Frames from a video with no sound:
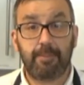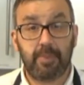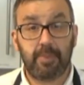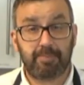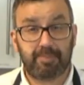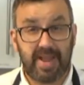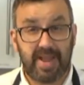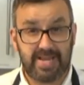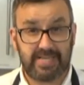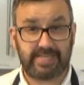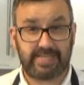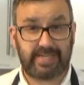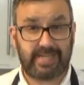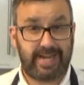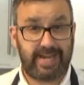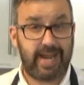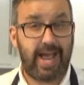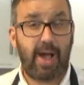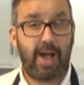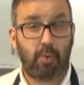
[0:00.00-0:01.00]

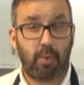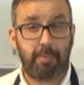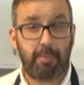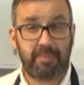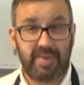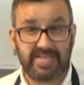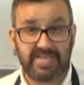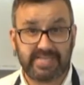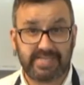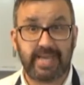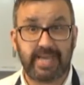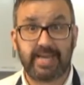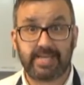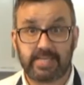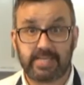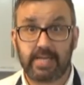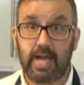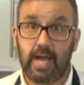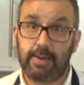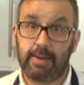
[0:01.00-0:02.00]
basically our
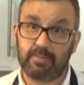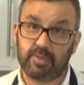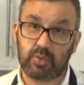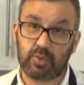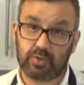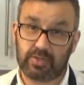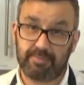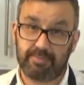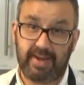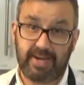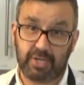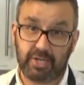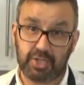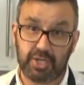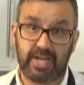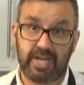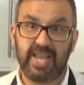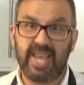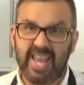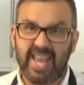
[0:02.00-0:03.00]
biscuit sort of
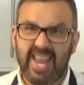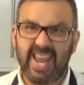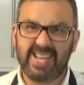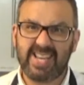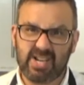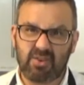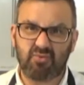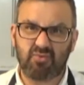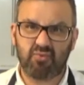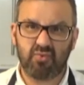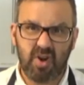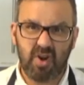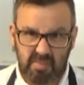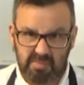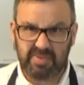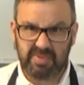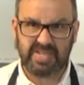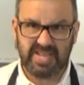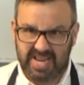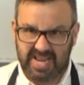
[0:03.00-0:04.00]
mixture is a
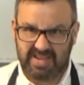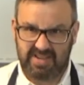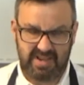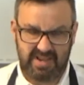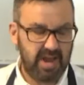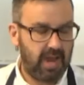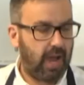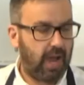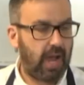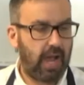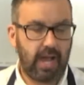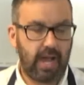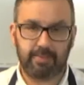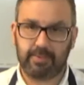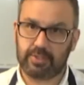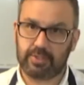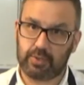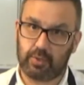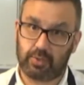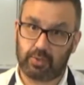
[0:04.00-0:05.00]
rubbed in
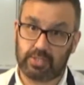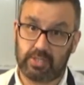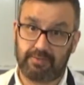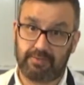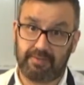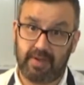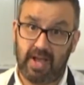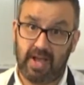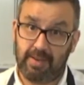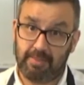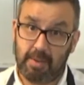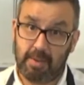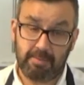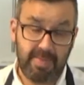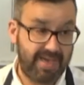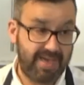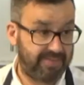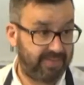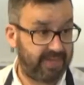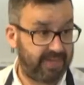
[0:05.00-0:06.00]
sort of
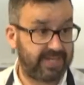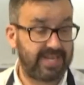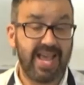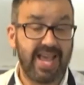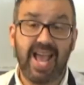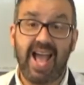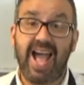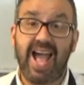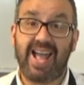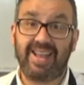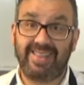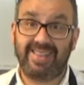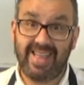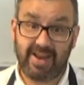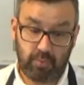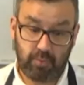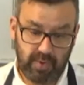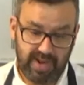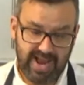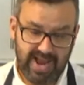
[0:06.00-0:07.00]
method, and
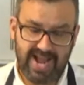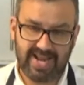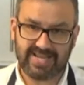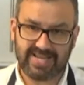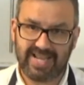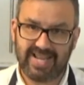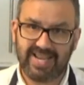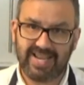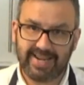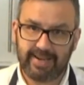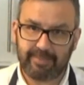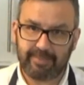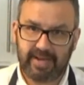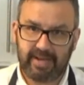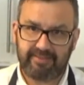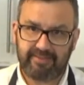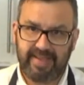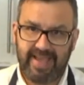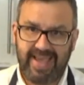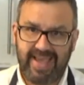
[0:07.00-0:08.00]
then we add a little bit
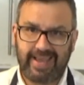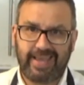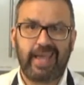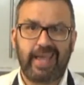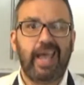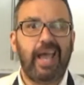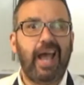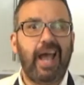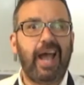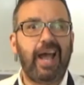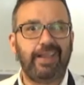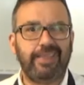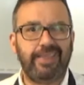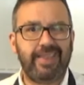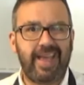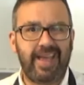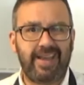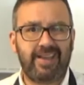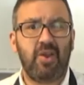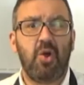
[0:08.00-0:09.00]
of egg and
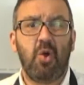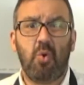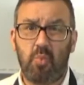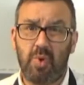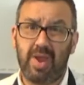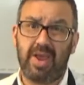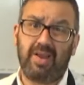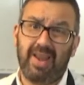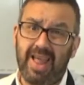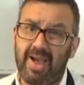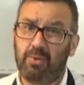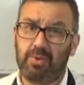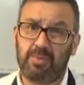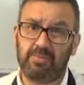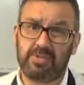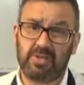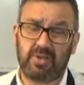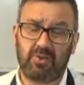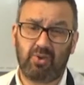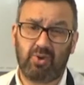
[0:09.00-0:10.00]
then we allow them
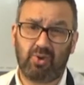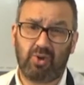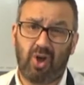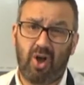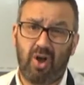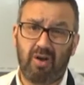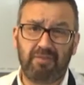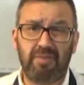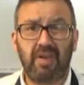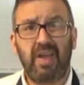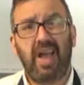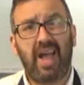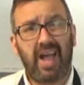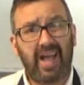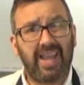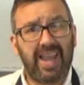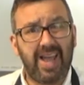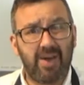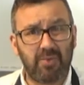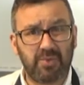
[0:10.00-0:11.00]
to cook off,
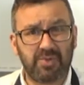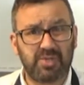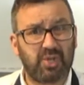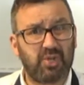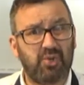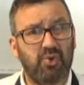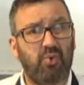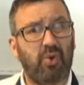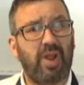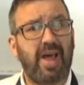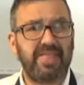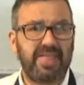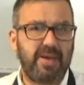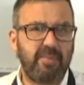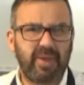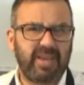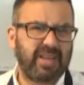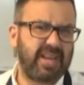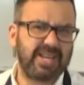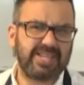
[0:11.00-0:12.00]
allow them to cool, and then
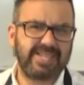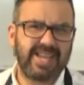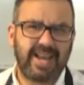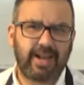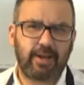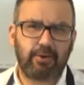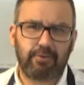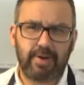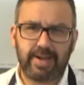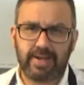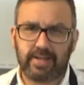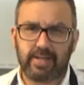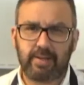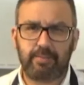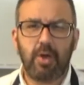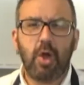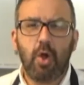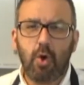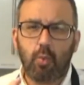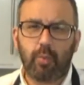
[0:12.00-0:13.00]
we're going to decorate them
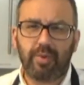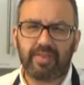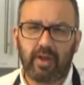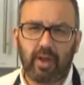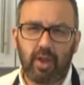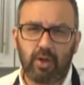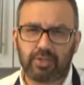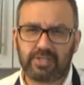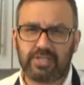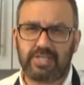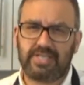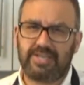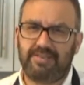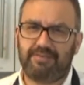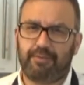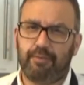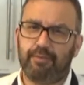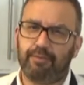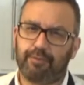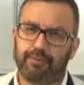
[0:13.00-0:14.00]
with lots of
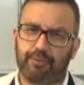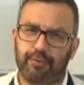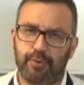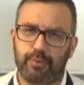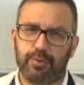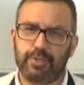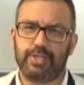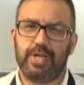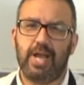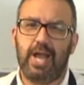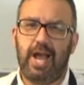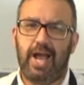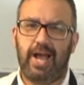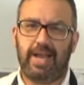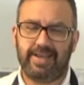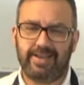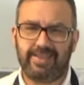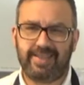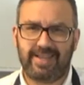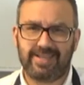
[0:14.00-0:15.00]
different fruits
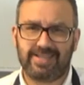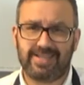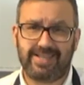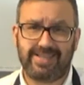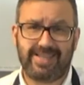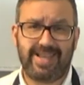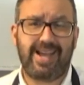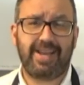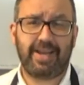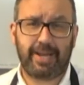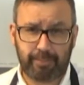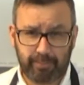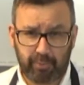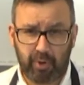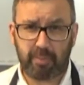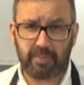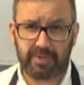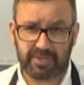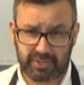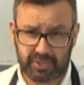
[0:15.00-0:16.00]
and things like that, and I
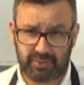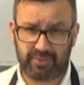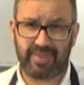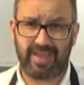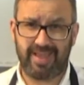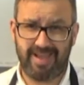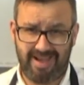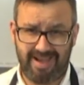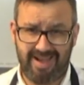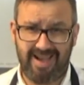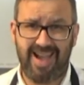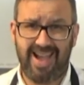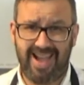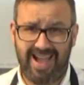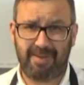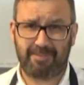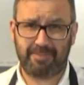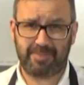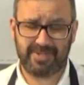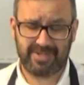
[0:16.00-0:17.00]
promise you they are
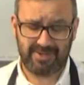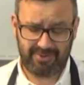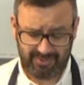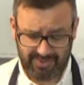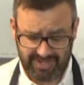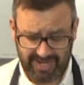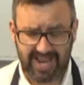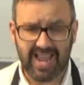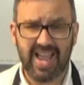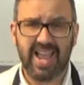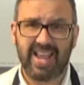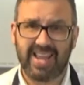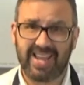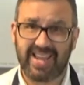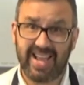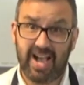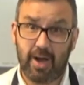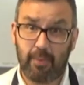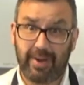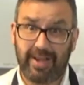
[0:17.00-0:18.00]
absolutely
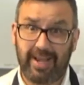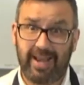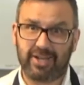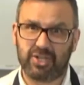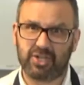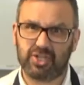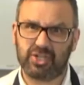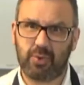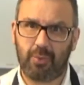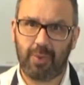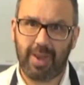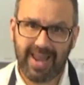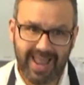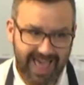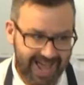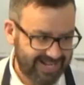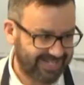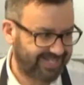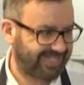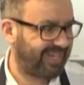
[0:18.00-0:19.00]
cowing lush. So
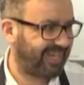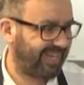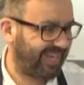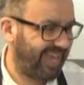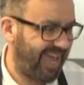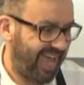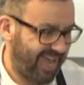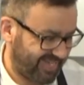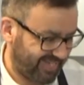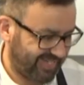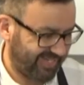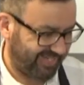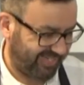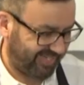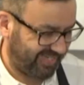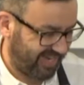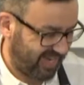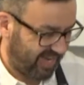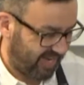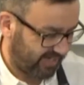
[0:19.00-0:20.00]
let's get
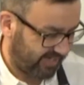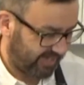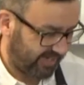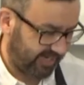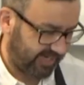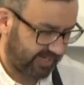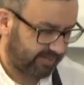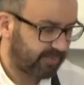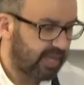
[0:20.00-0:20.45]
started.